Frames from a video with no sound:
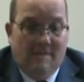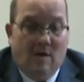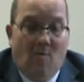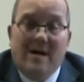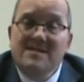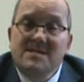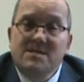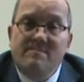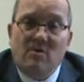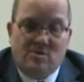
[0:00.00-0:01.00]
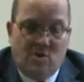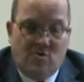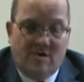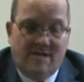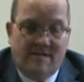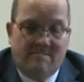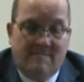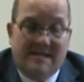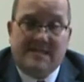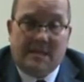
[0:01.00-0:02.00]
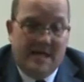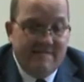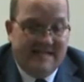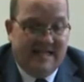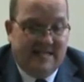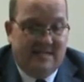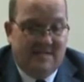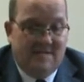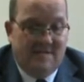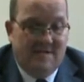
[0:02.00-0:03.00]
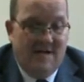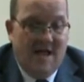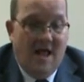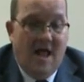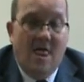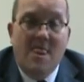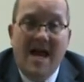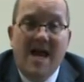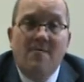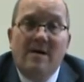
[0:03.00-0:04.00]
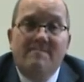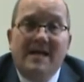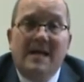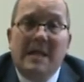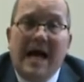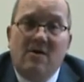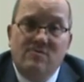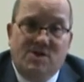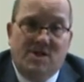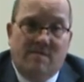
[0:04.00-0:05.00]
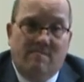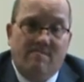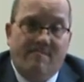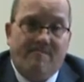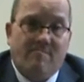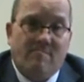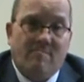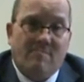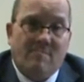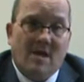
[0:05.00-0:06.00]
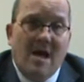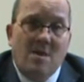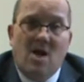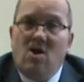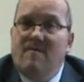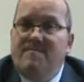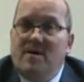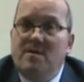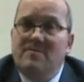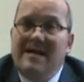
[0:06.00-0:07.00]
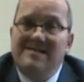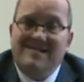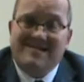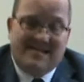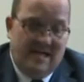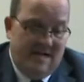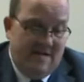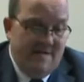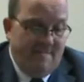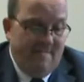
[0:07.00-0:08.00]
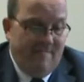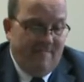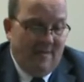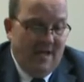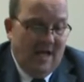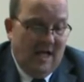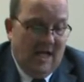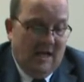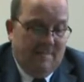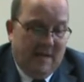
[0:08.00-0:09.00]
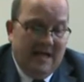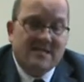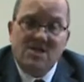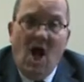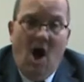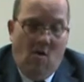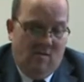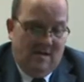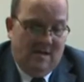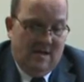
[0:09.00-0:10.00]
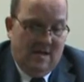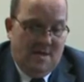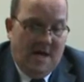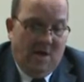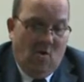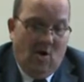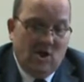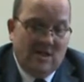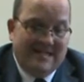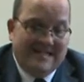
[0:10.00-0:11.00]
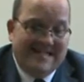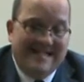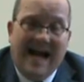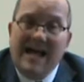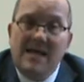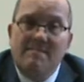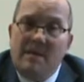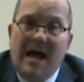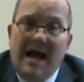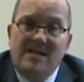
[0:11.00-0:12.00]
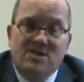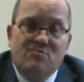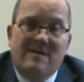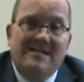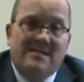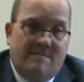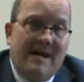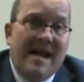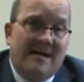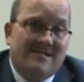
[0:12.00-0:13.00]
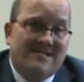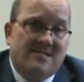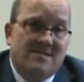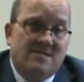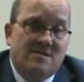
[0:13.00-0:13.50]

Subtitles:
But once the moratorium is lifted, they will be allowed to. They go further on to say, please know that the order does not apply to rent demands.